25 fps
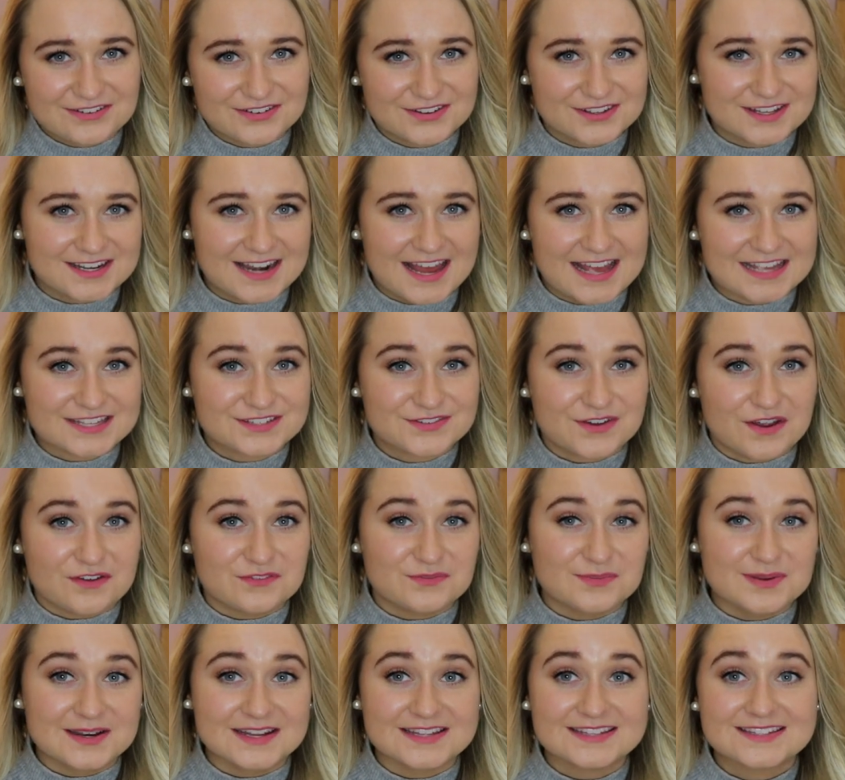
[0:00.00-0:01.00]
for the last
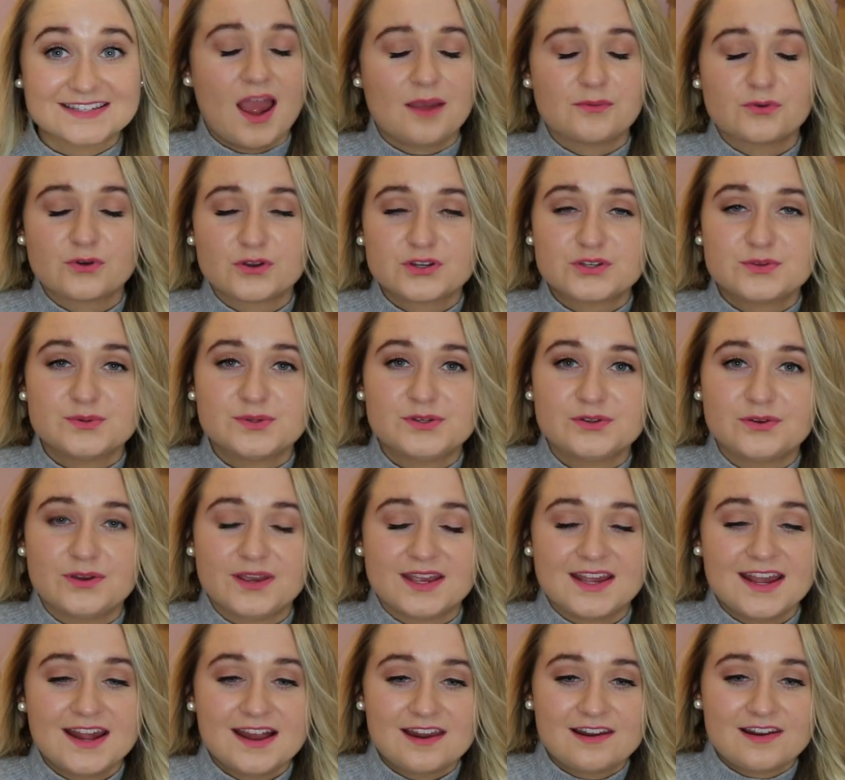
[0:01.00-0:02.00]
five minutes, I'm going to be
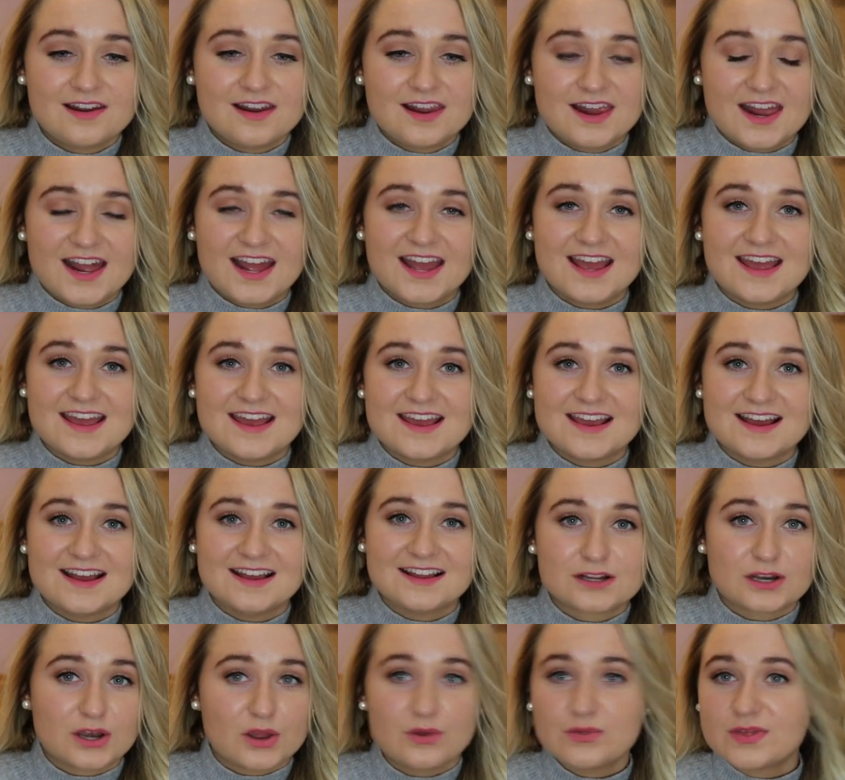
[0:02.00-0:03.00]
doing a
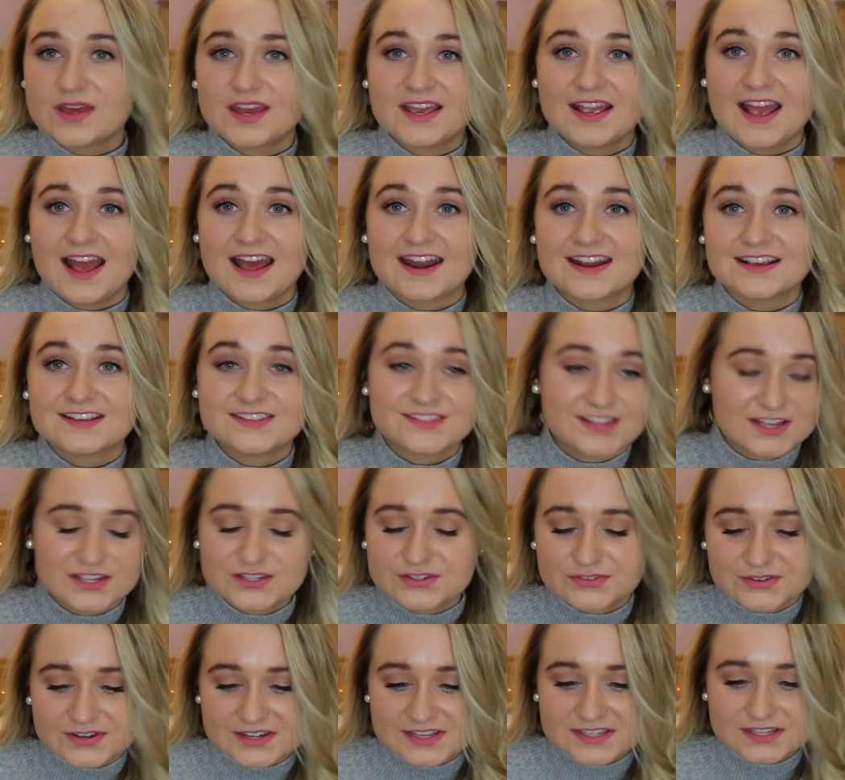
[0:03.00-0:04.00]
clothing and
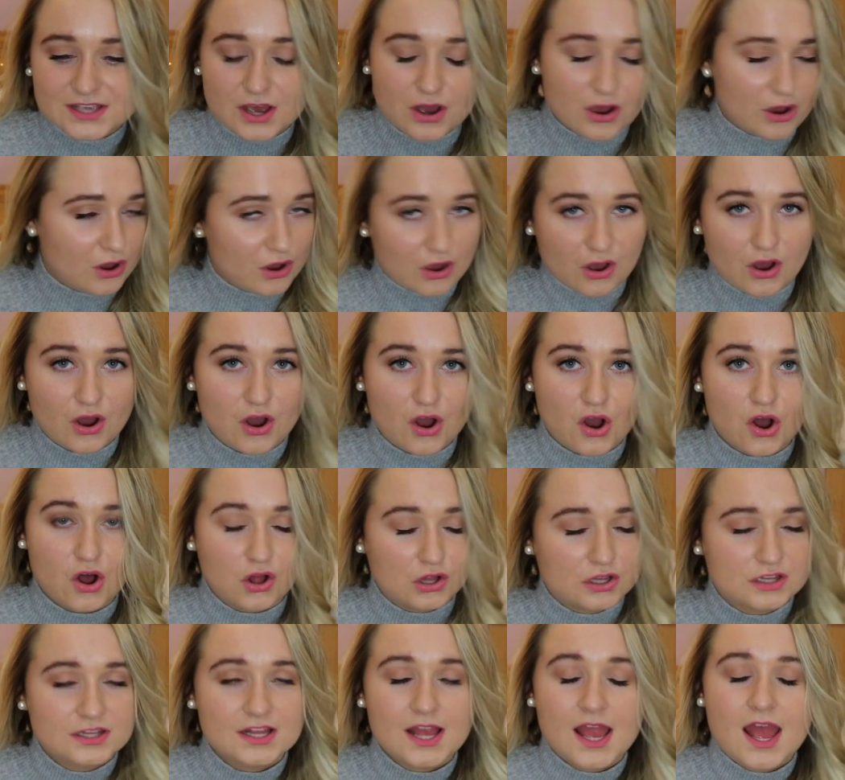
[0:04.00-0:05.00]
accessories
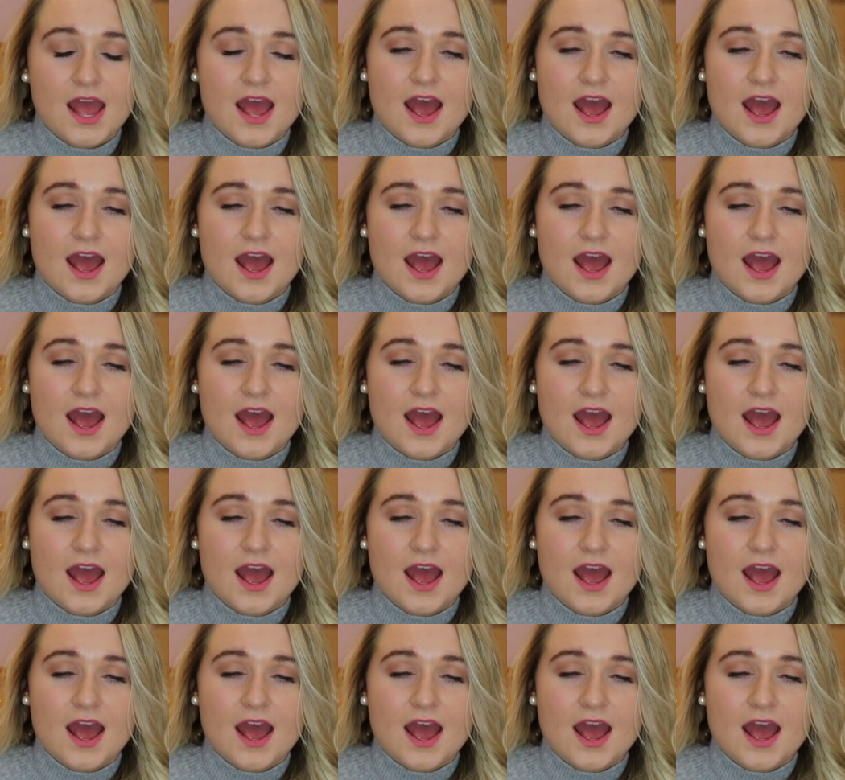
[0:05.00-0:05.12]
haul.